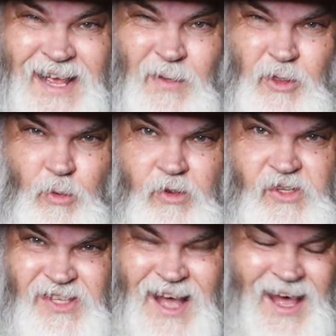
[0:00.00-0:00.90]
here where the roots
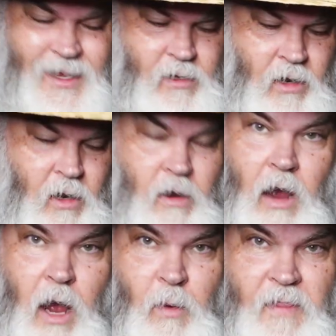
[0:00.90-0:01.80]
start,
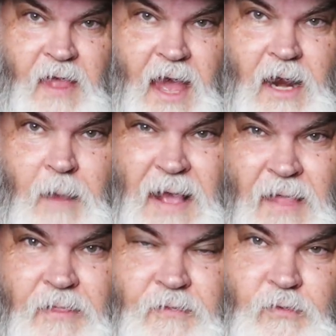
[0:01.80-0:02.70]
I want that
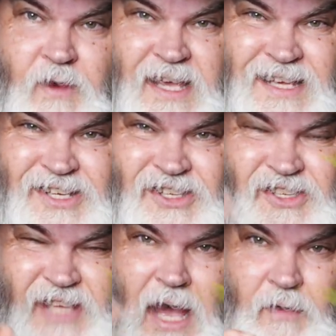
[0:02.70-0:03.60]
about 3 inches
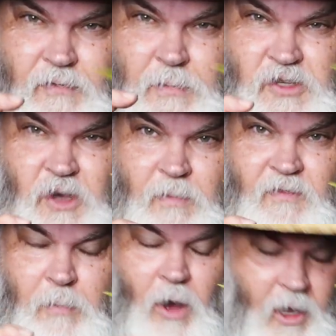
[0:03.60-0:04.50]
down from the top of
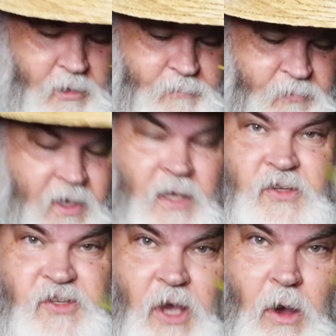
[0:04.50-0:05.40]
the pot.
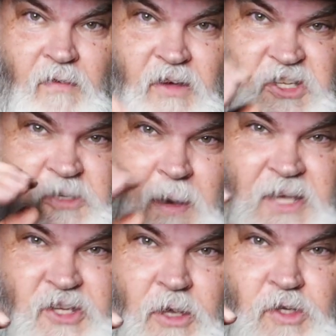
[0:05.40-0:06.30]
So I've got
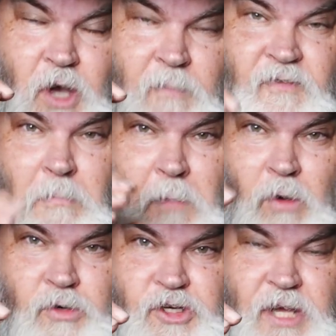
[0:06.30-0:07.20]
space on top for
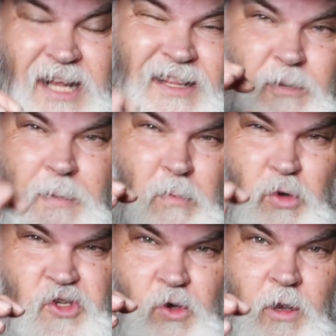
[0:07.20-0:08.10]
mulch and a little bit
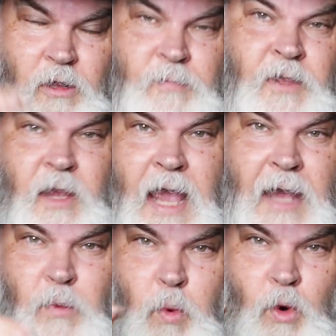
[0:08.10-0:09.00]
more soil
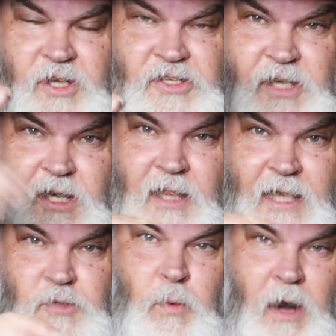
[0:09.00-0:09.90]
and water to
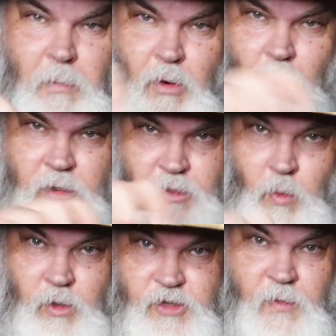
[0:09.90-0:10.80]
collect when I'm pouring the
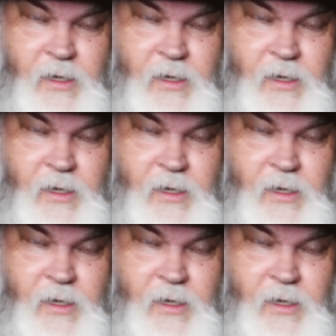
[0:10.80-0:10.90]
water